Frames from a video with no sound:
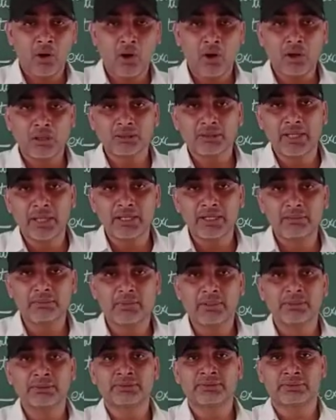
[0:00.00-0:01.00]
all the
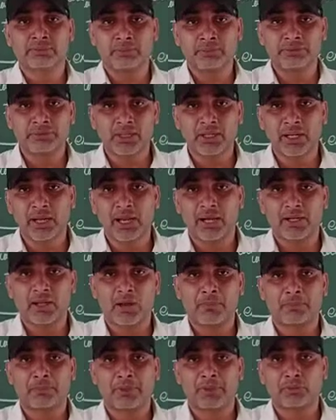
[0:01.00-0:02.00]
animals which are
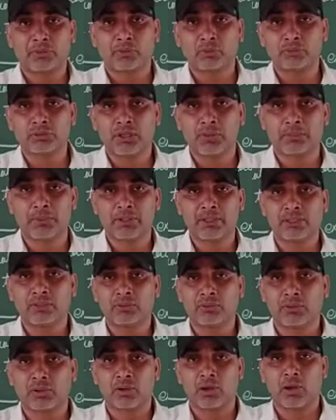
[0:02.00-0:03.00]
adapted to the
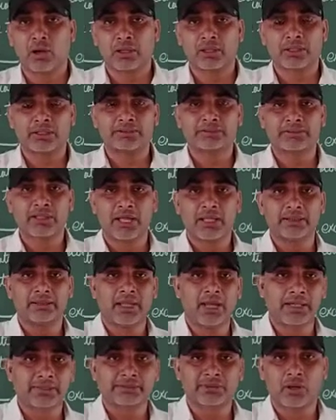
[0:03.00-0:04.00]
particular organs,
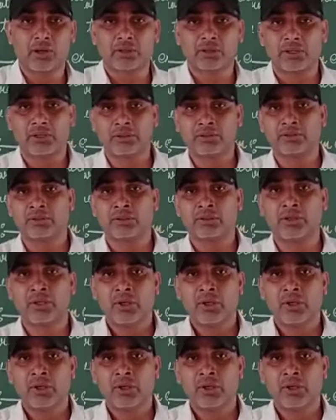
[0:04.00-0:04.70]
and that organ